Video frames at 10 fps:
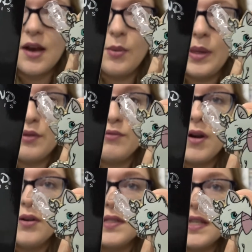are with
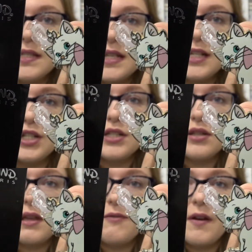roses, and I just
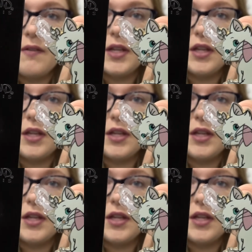thought they're very